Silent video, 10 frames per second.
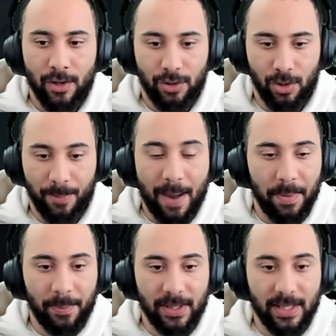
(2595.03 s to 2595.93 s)
you're
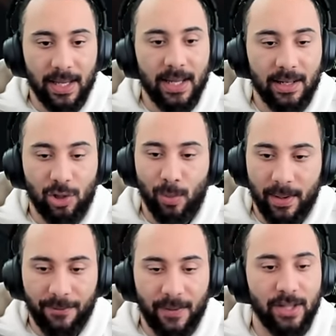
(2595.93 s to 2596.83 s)
probably getting in too
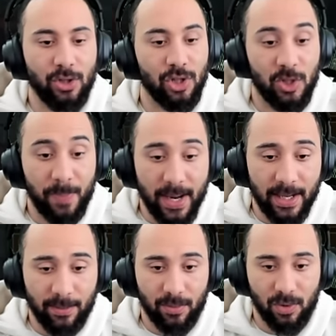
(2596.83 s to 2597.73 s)
many fights, you're
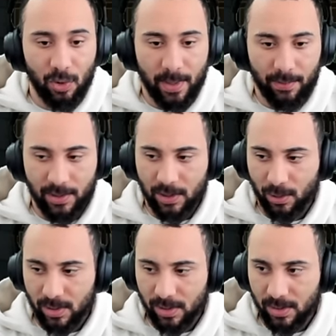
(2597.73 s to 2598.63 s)
spending too many
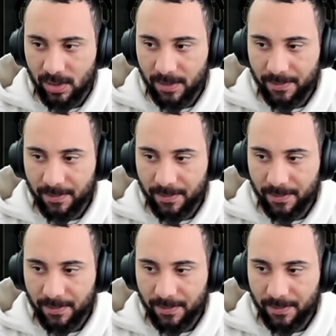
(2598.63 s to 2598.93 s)
resources.